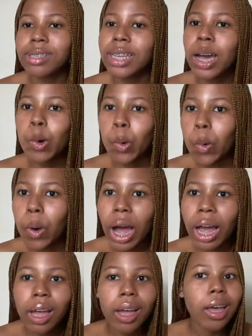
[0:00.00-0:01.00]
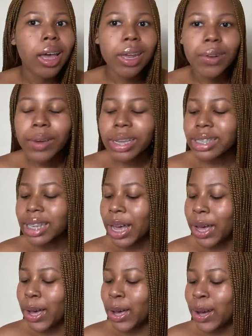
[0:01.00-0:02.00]
Anyways,
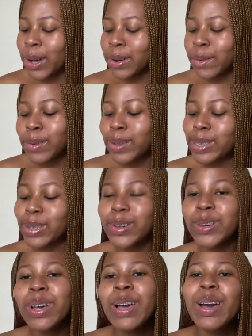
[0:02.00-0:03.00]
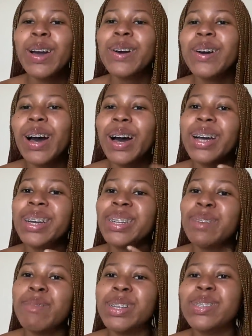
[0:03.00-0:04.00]

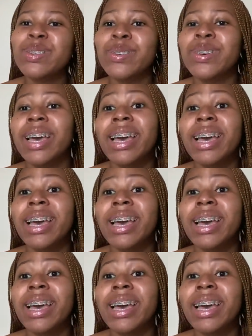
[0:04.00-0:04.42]
number two